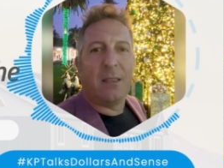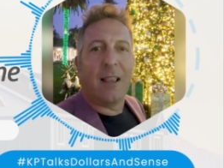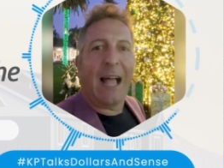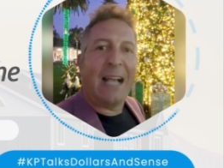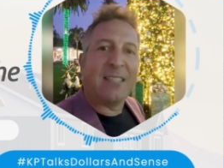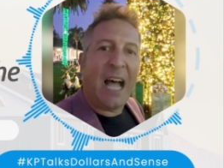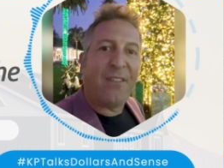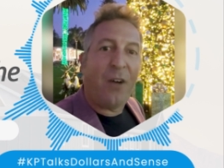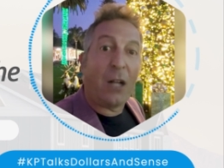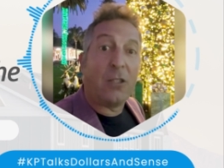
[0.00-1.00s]
the last
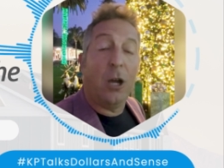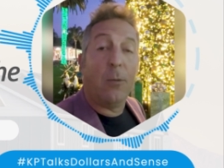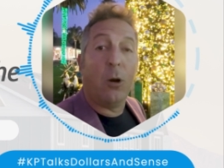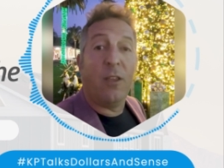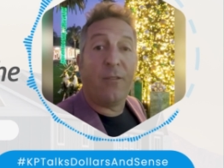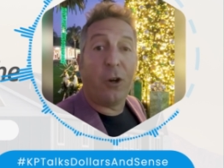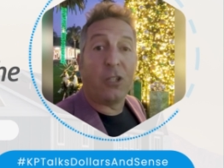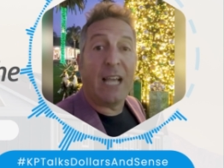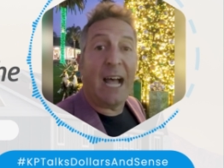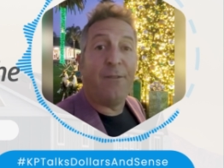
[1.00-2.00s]
half of october and the
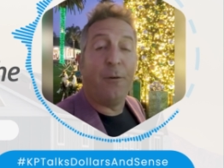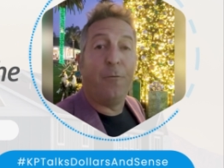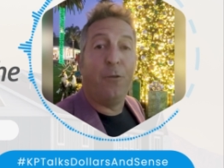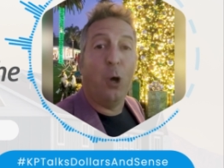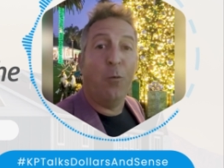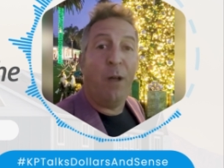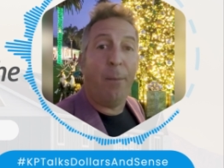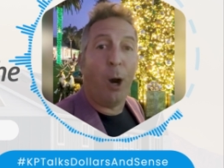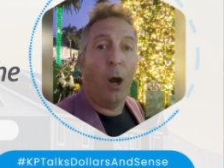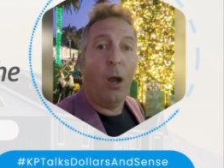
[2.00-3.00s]
first half of
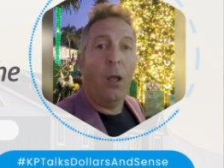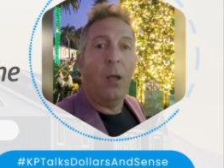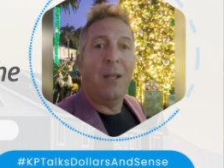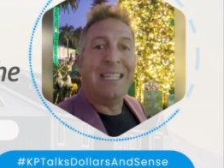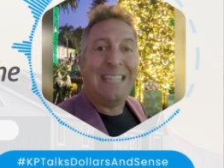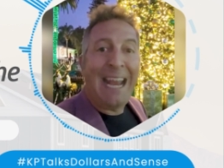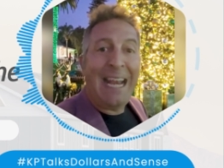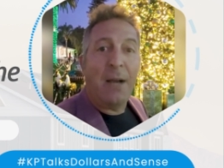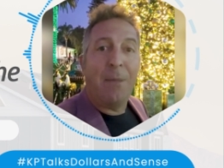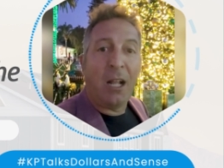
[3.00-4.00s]
november
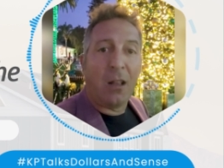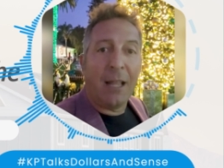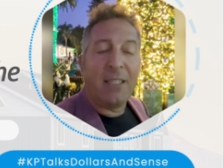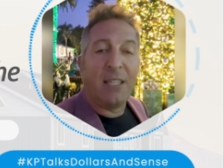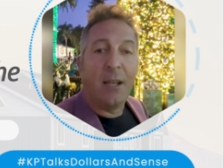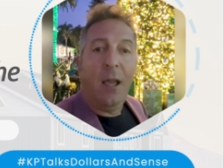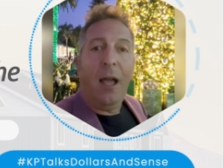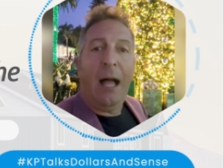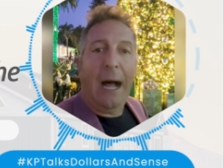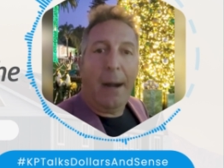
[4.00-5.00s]
data being collected
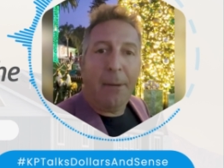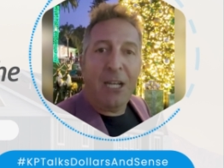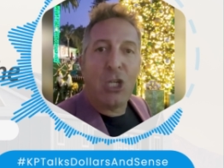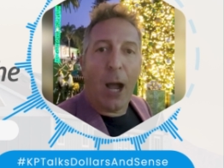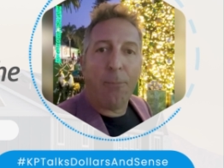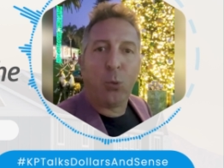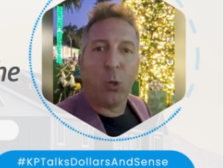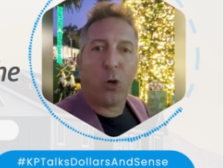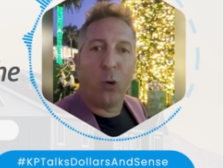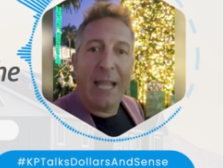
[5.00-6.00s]
how many jobs were
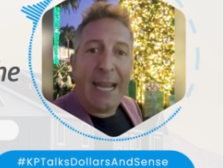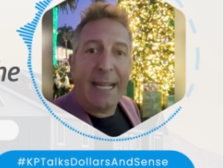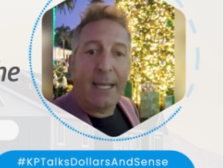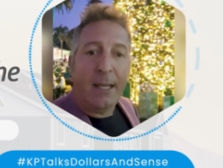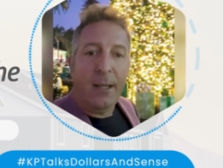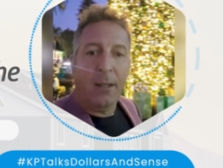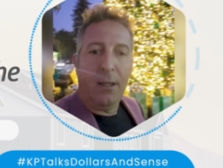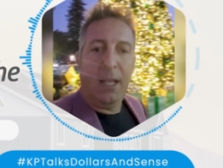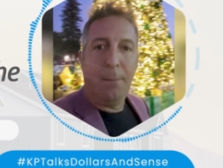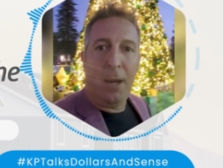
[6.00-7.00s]
created
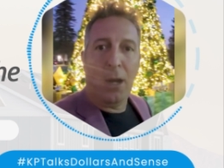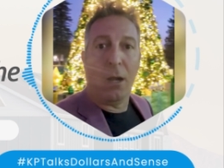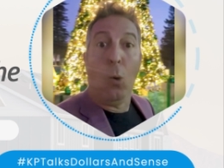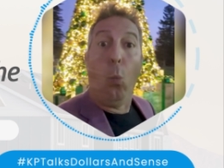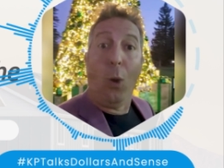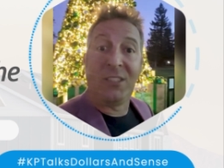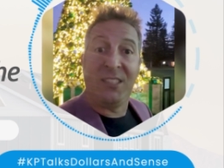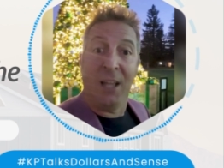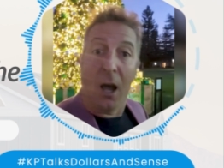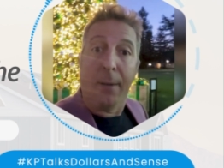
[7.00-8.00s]
in america
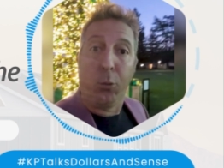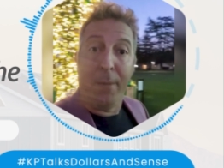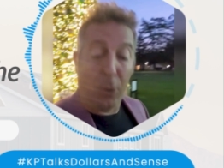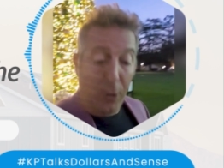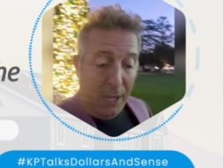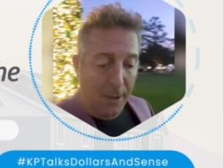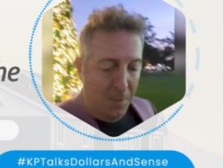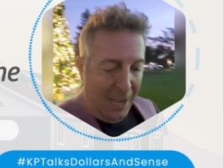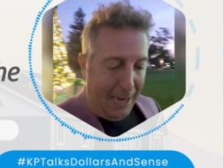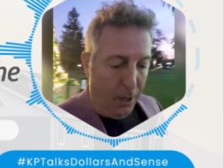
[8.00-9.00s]
what's the unemployment rate
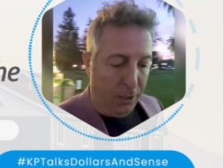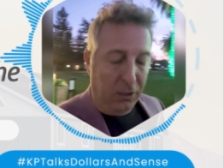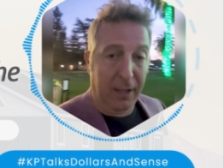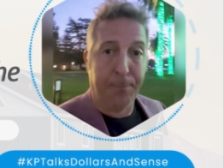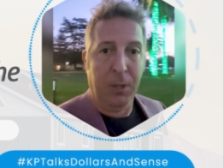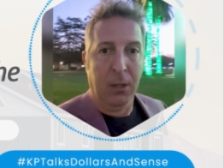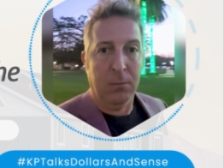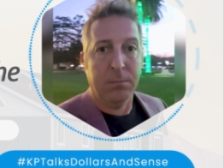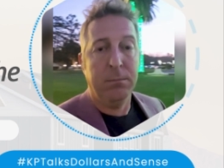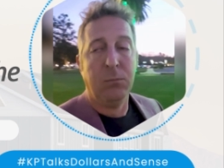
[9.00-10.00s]
i heard a clip
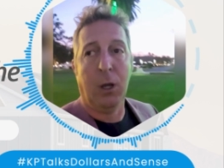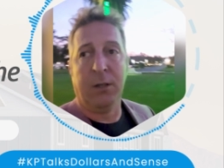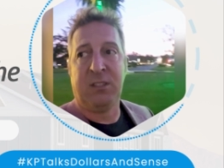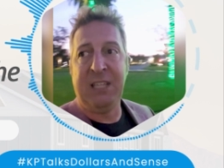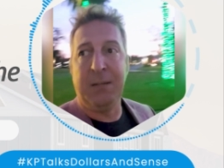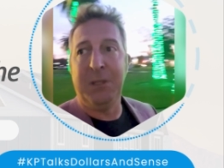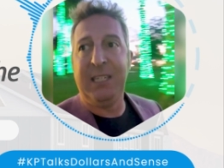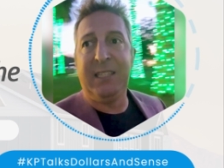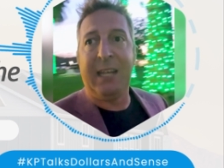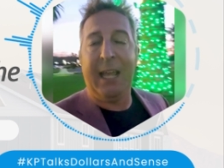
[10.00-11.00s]
on
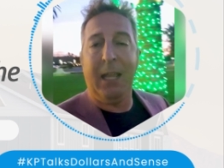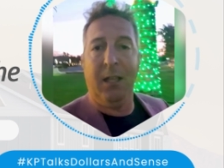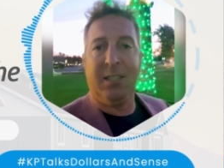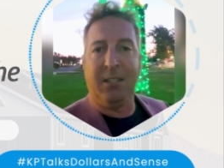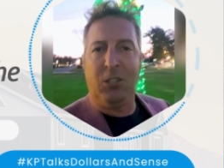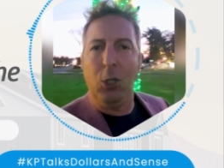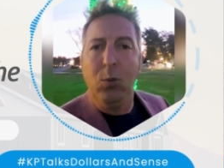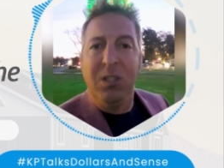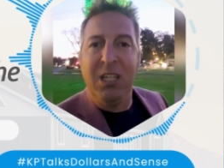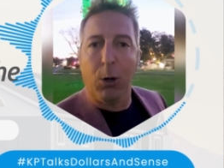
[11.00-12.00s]
cnbc today it said
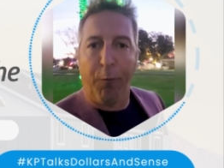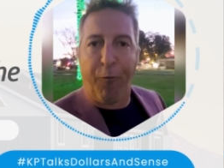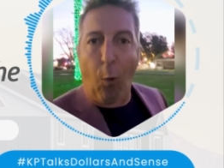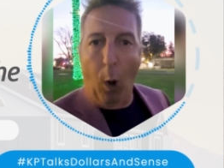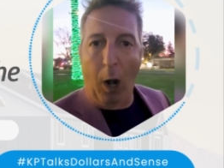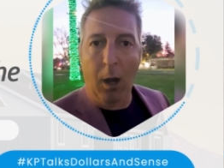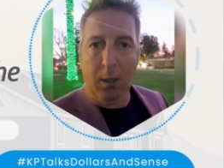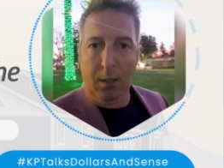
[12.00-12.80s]
204